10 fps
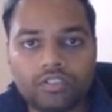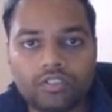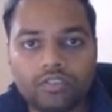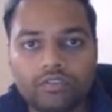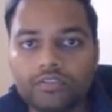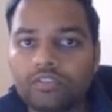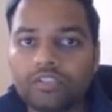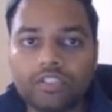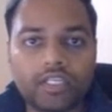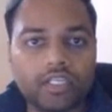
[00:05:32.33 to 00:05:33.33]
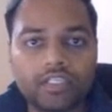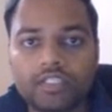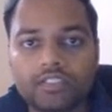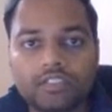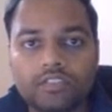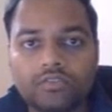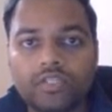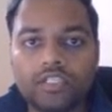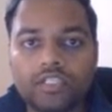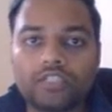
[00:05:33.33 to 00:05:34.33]
of your analytics,
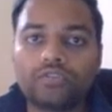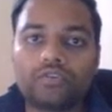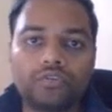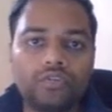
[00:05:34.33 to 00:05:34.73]
Google Analytics or Google